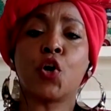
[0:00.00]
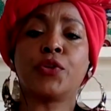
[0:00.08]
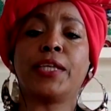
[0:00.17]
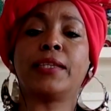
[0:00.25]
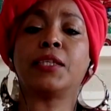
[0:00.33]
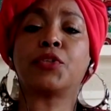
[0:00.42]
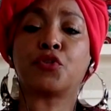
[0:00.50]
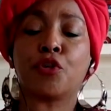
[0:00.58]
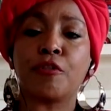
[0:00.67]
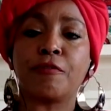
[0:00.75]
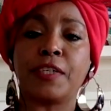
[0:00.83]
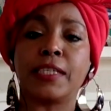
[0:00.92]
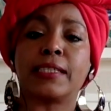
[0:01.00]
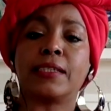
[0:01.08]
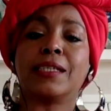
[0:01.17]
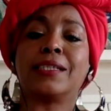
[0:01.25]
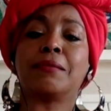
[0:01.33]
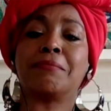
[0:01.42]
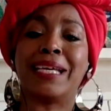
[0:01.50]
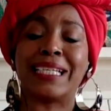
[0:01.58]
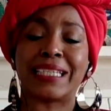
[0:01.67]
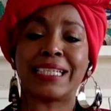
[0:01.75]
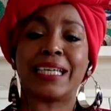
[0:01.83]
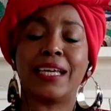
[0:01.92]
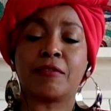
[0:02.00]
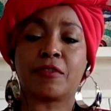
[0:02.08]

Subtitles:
than the domestic